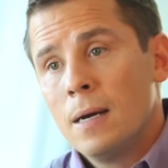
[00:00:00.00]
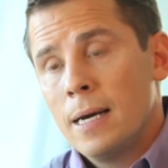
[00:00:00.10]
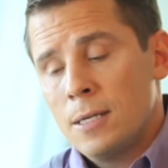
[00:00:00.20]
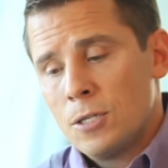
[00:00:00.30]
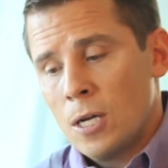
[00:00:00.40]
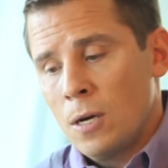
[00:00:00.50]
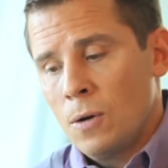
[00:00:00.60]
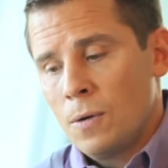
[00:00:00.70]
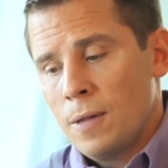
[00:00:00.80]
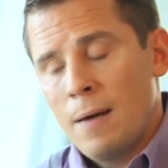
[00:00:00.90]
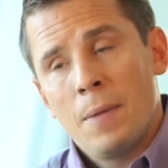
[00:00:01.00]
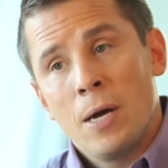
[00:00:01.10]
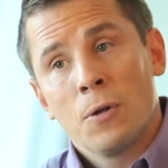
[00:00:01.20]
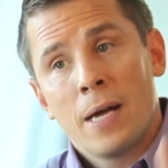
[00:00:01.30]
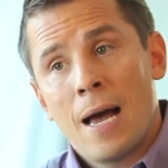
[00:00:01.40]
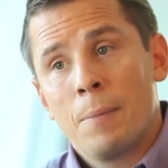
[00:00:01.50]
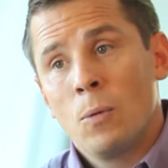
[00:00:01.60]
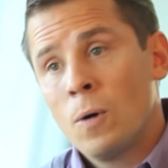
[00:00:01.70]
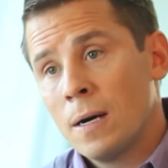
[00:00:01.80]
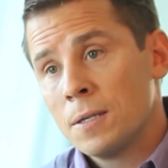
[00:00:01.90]
And so that may only happen
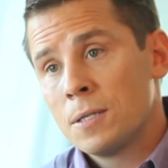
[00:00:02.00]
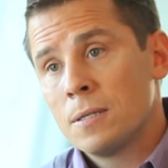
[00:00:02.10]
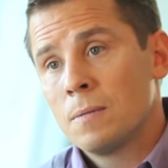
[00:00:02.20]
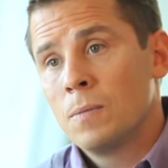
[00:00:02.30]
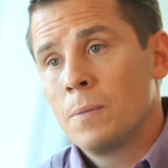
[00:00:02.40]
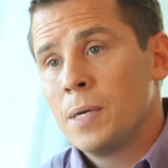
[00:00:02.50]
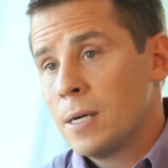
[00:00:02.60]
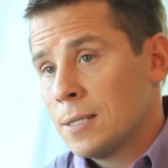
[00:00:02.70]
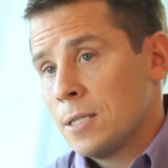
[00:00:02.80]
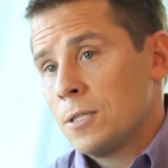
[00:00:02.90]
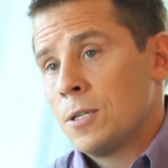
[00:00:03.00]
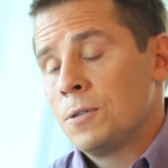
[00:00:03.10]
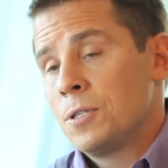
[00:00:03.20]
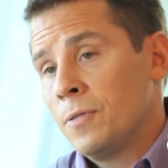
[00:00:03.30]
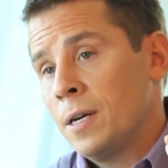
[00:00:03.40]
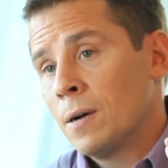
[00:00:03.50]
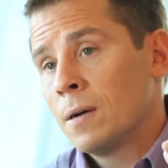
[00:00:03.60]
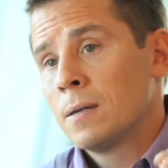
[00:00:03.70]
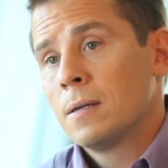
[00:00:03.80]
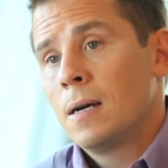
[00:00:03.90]
once, but because it's so
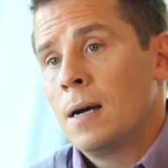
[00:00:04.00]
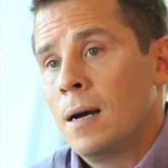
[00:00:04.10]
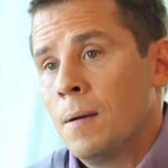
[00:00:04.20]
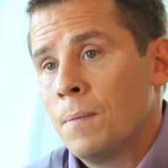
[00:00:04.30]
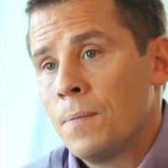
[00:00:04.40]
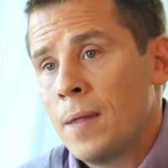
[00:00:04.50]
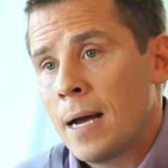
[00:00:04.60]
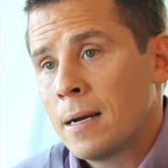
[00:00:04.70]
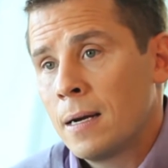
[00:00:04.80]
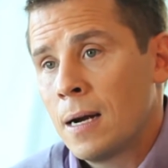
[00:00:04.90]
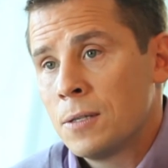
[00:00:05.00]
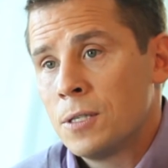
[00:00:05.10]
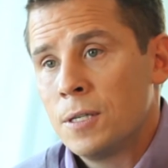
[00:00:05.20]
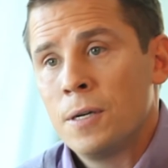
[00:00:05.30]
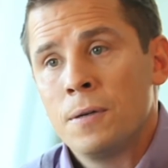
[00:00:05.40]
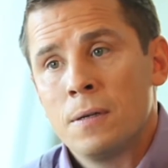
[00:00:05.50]
severe, that can constitute